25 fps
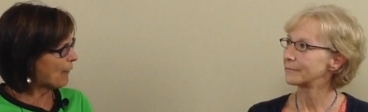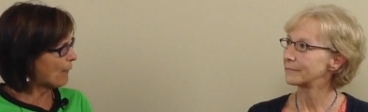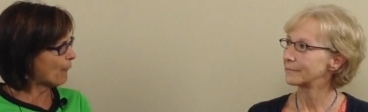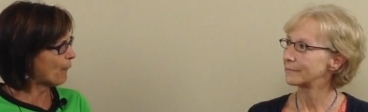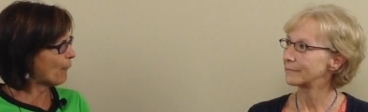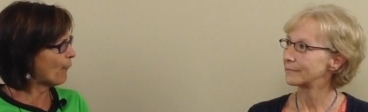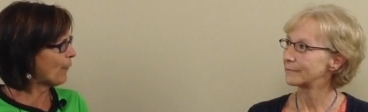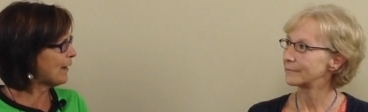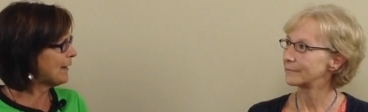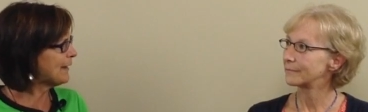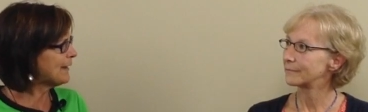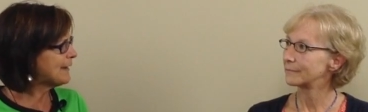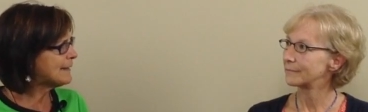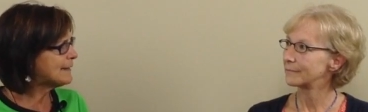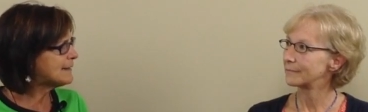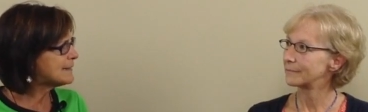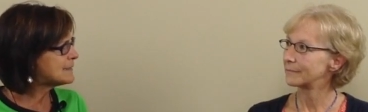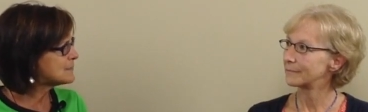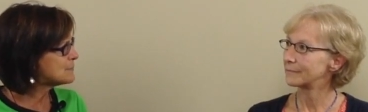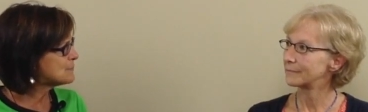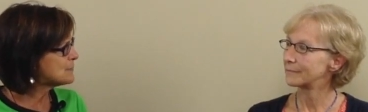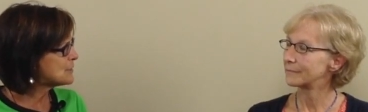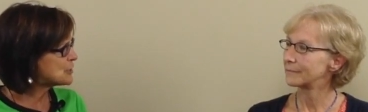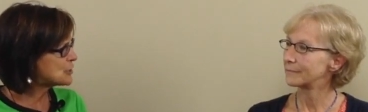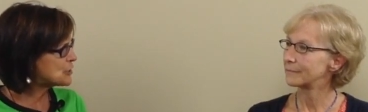Speaker 1: When did
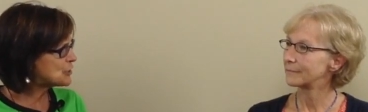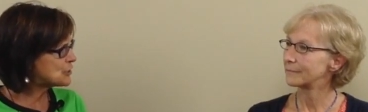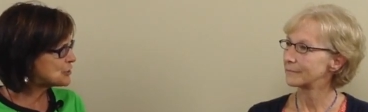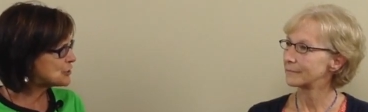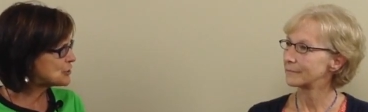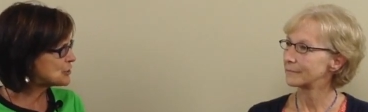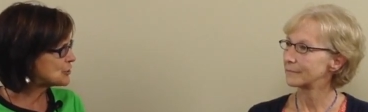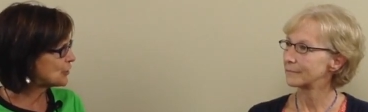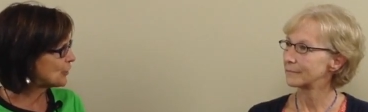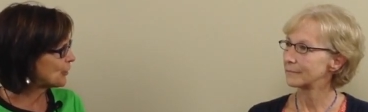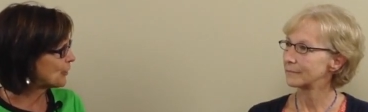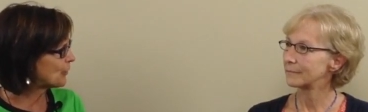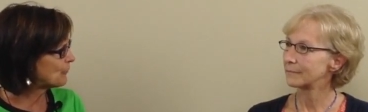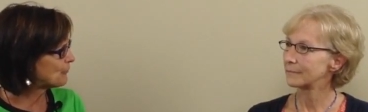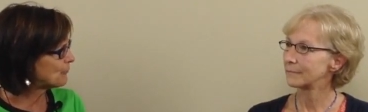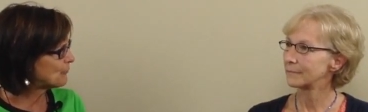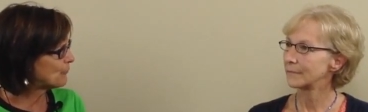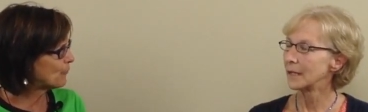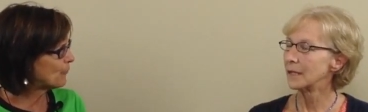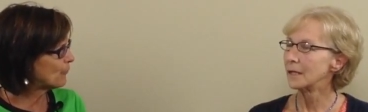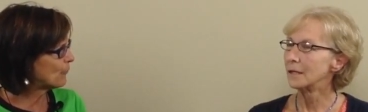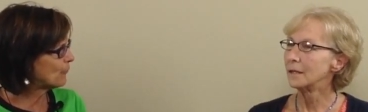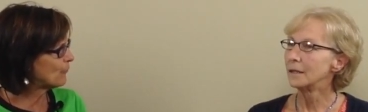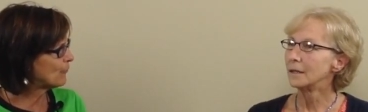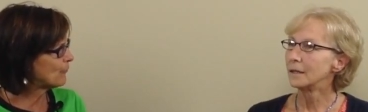this mission start?
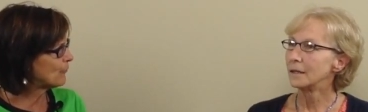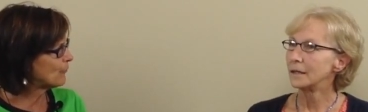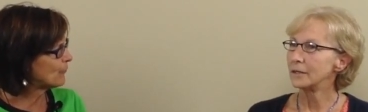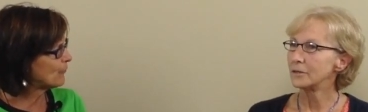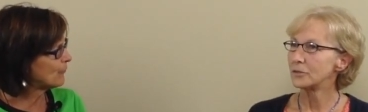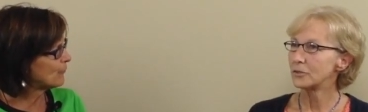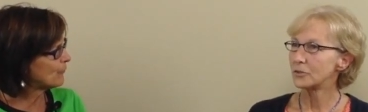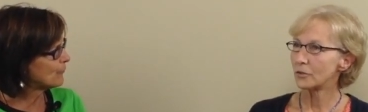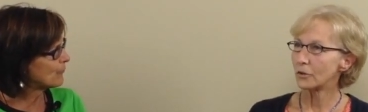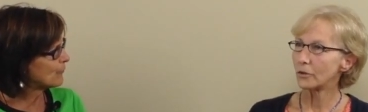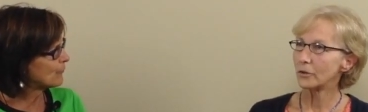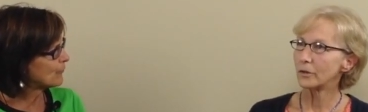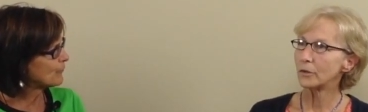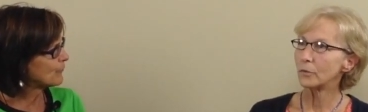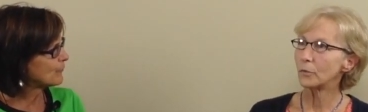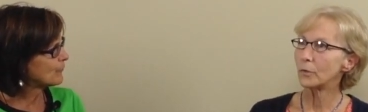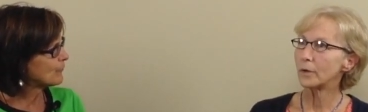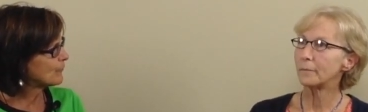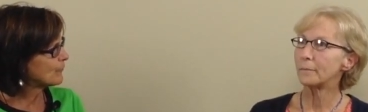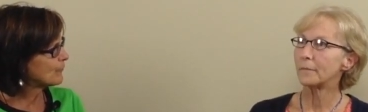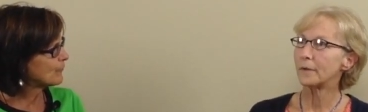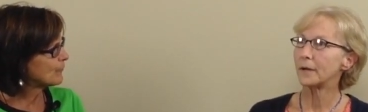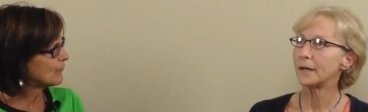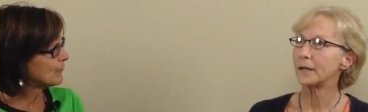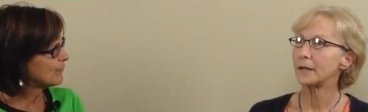It started
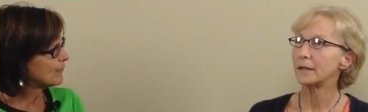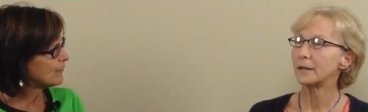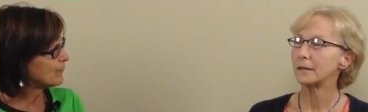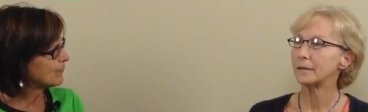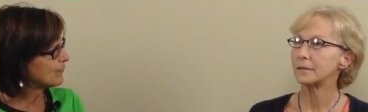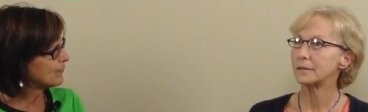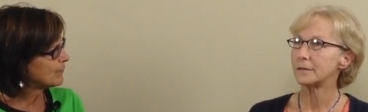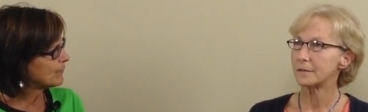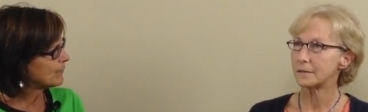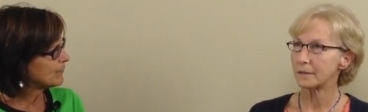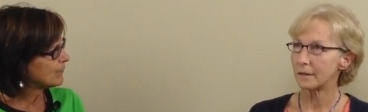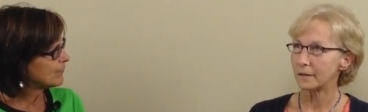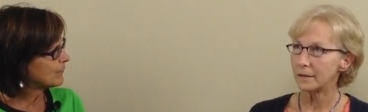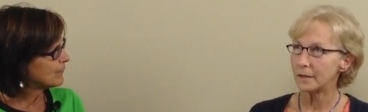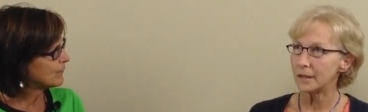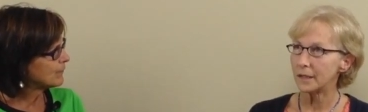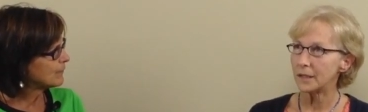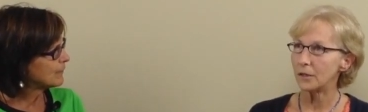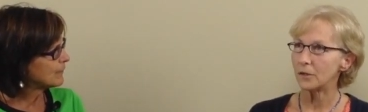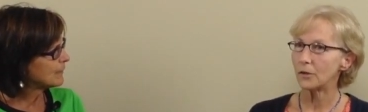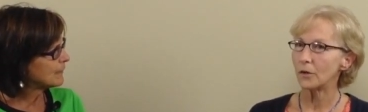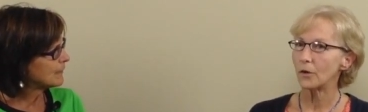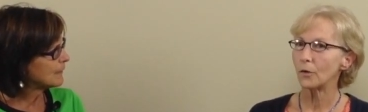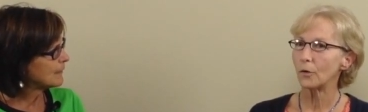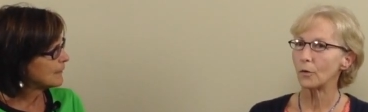when my son
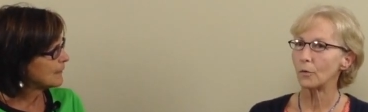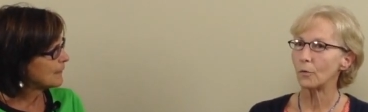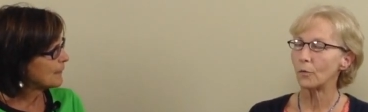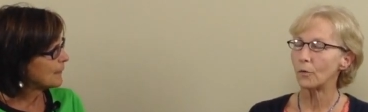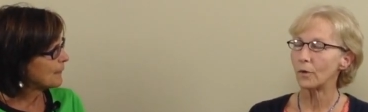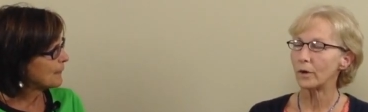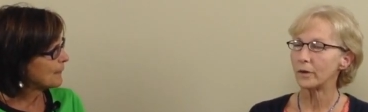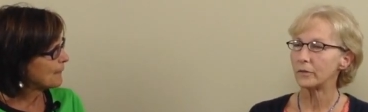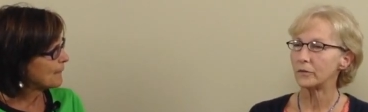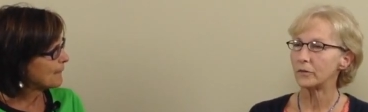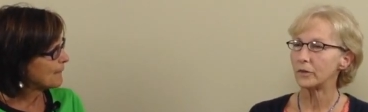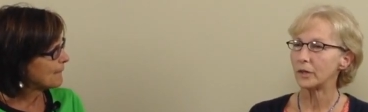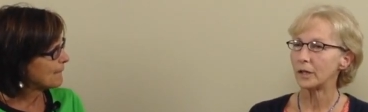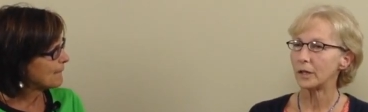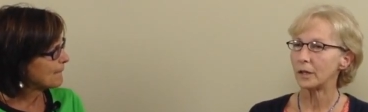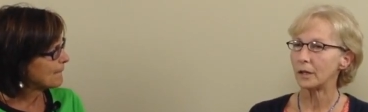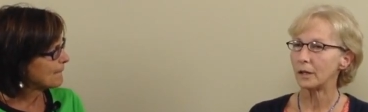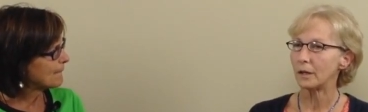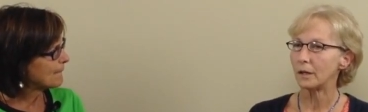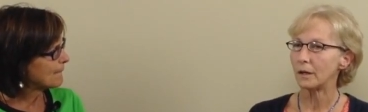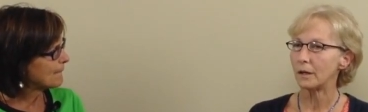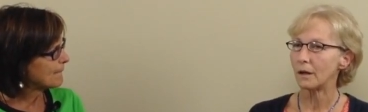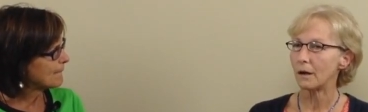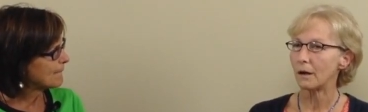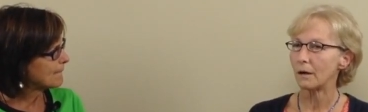Nico was
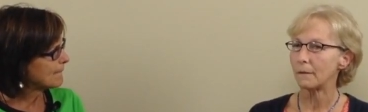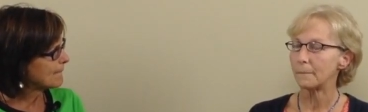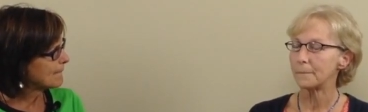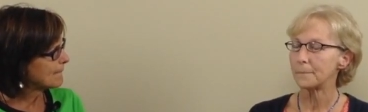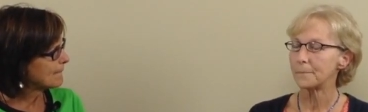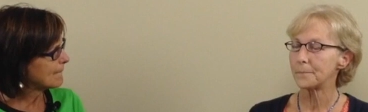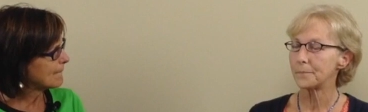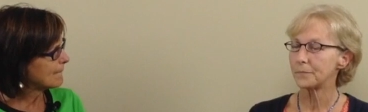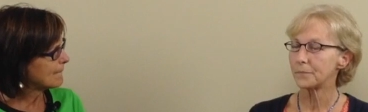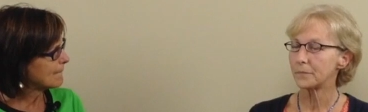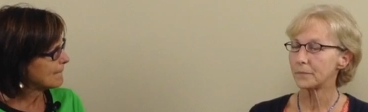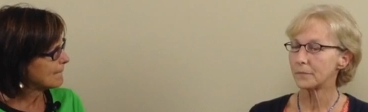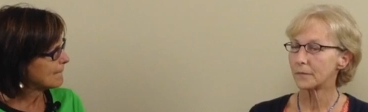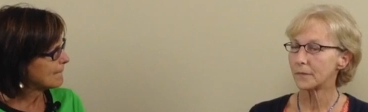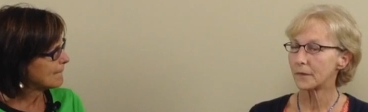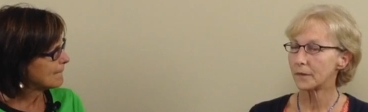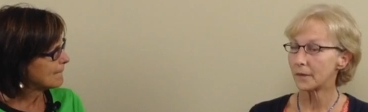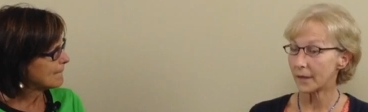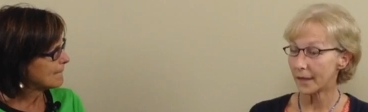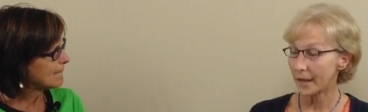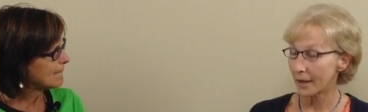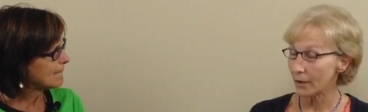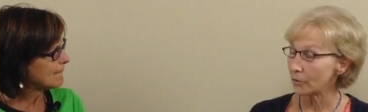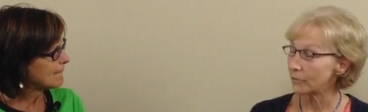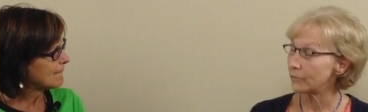in um, the
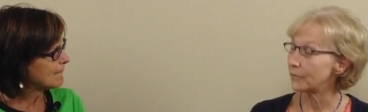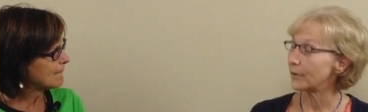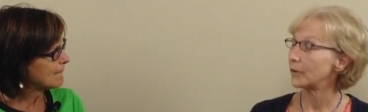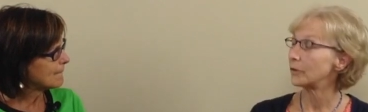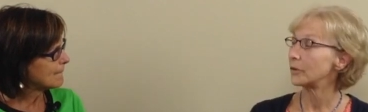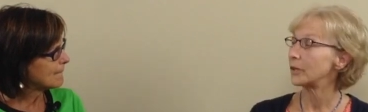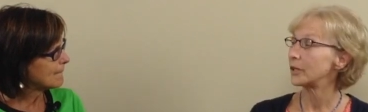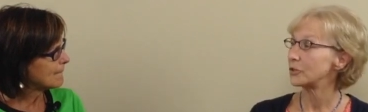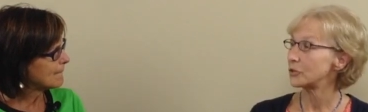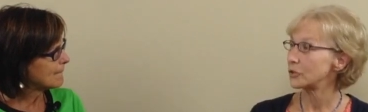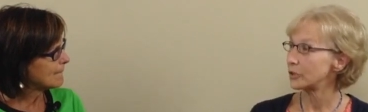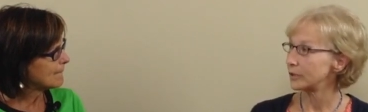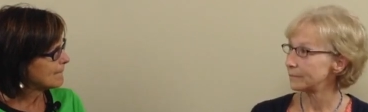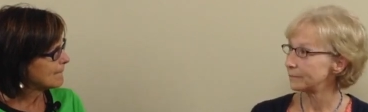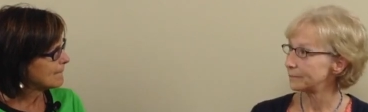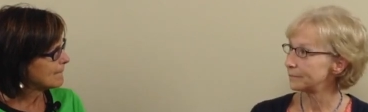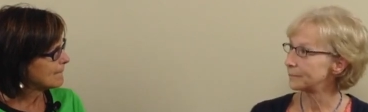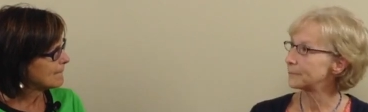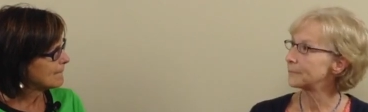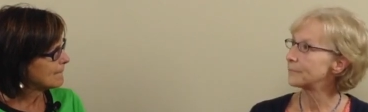Caron Foundation.